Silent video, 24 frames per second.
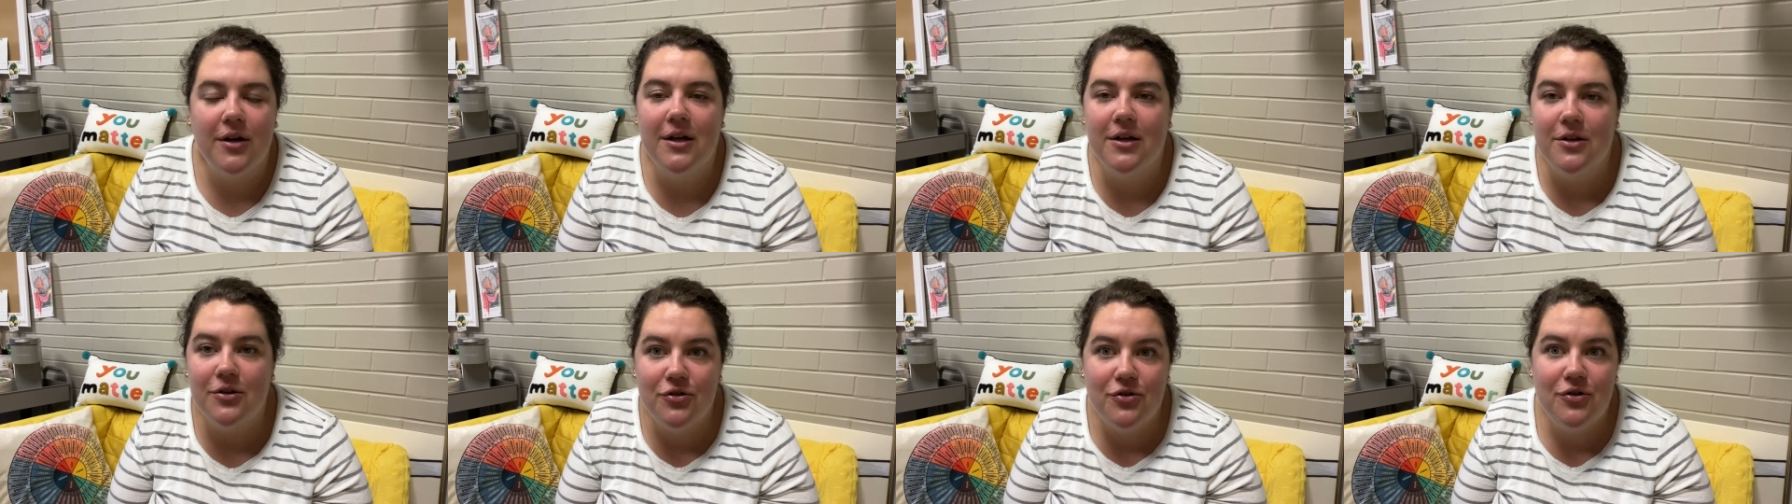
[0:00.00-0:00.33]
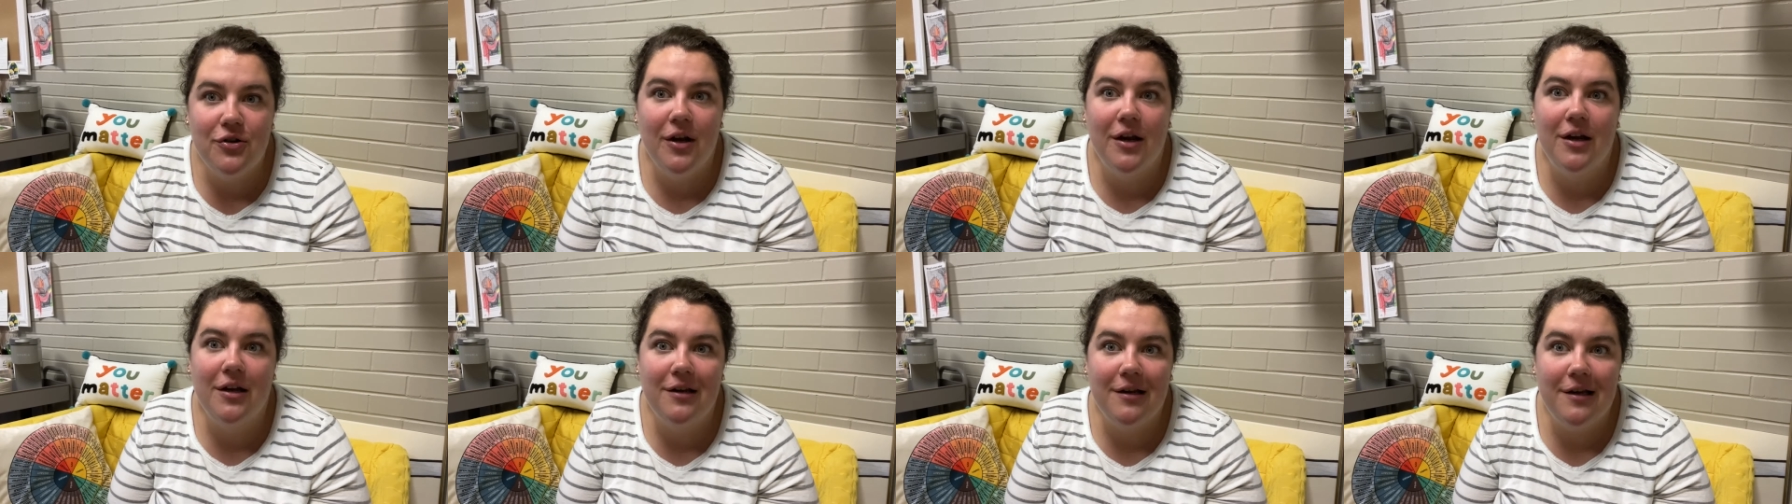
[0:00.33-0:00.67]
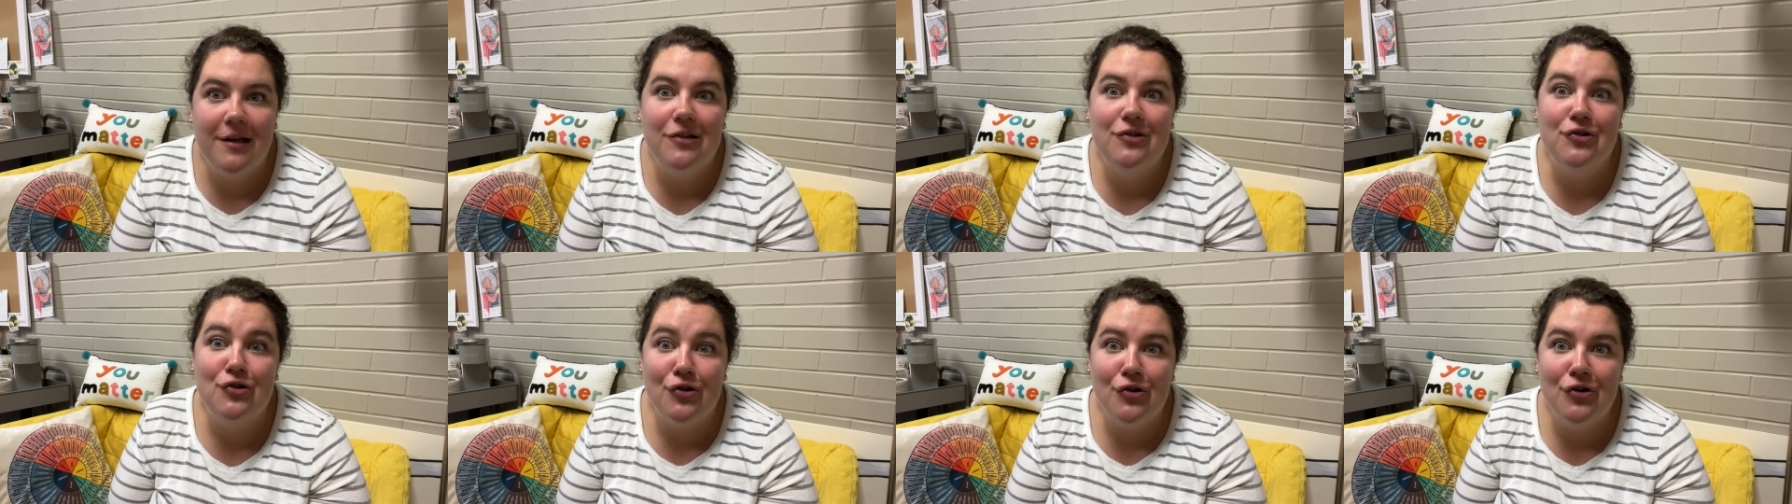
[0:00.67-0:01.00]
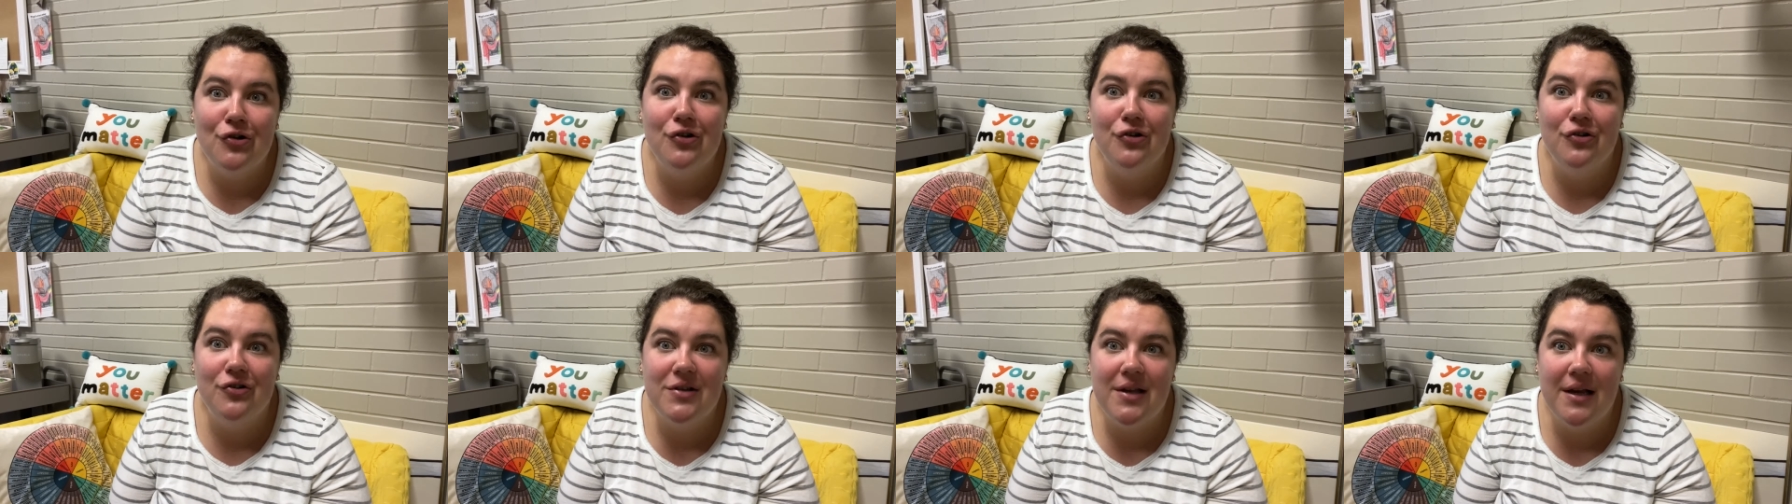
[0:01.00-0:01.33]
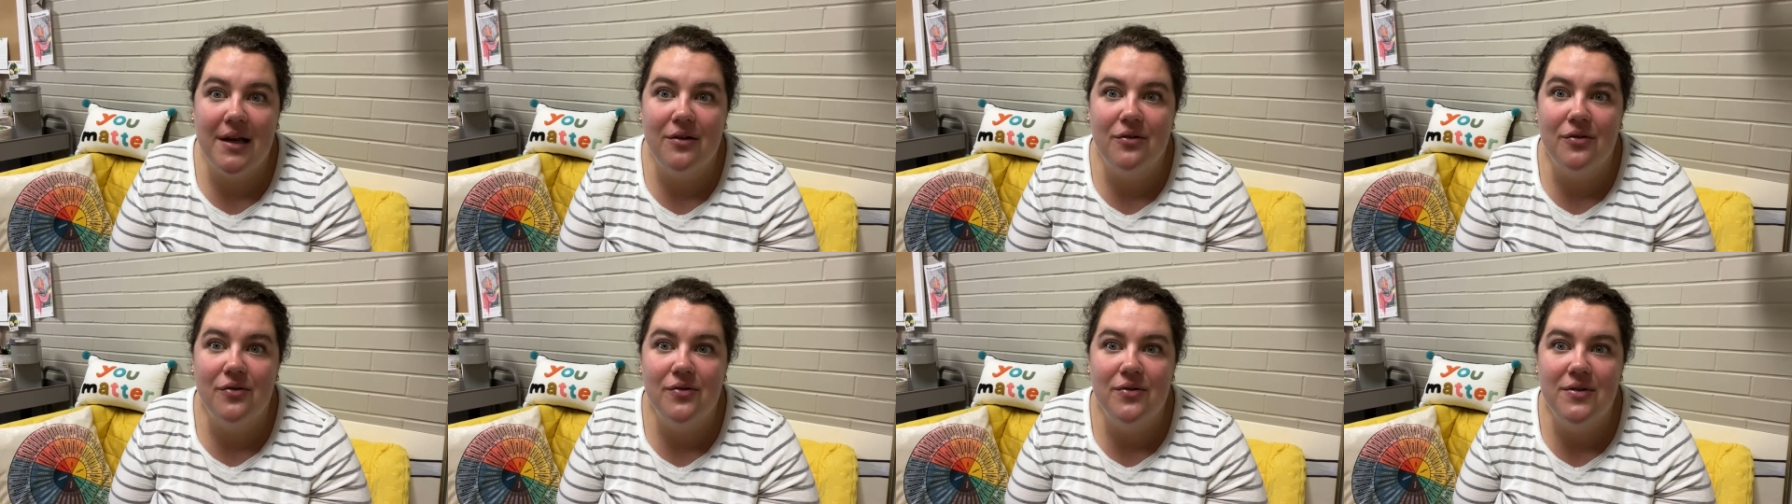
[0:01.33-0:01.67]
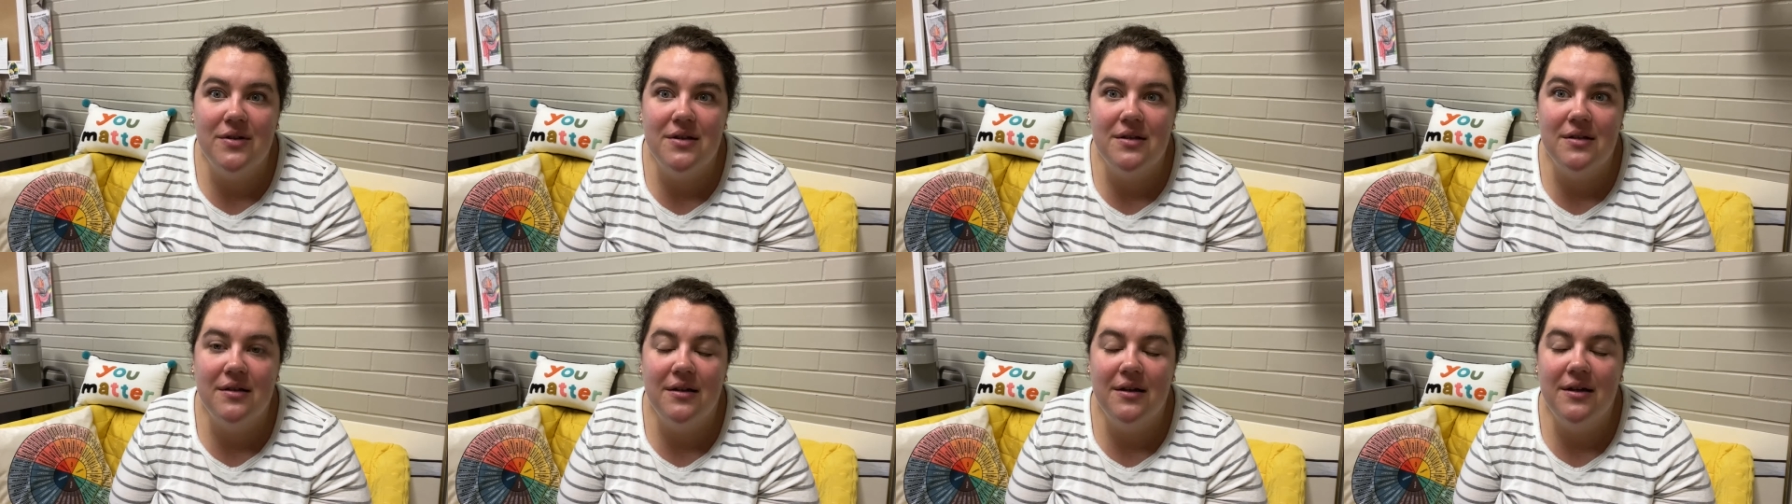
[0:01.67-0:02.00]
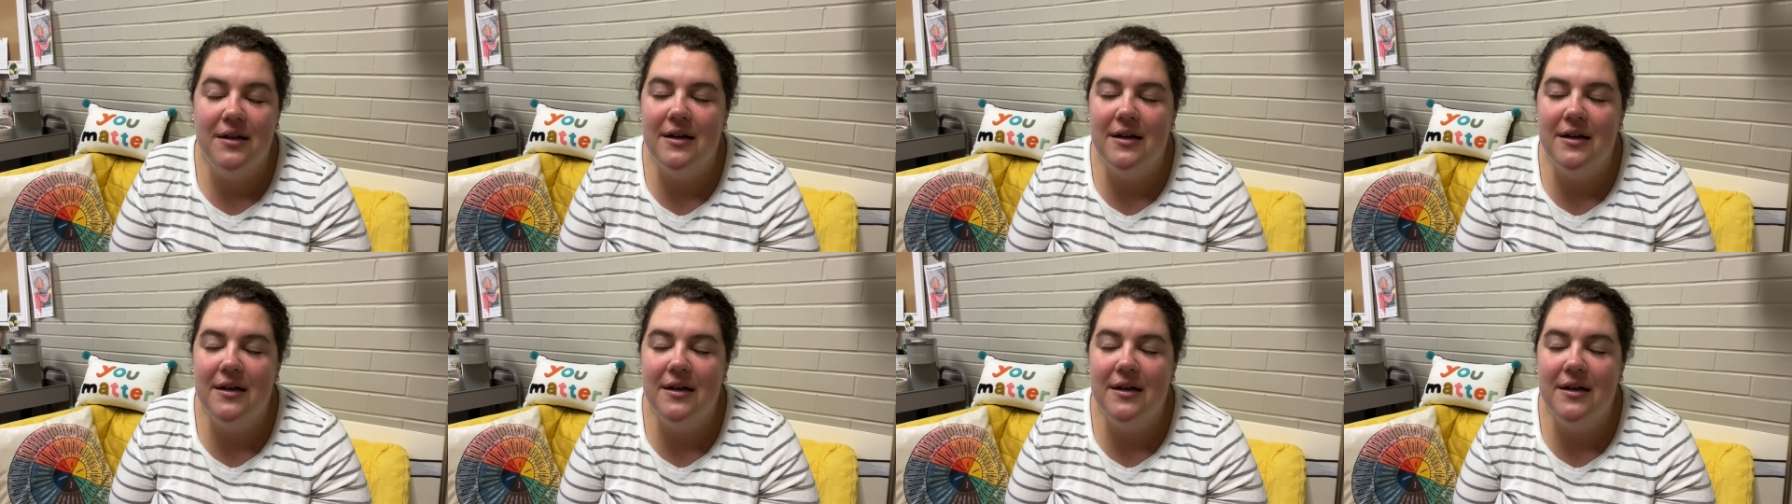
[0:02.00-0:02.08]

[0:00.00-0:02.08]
Because you know how you get dirt in your sandals?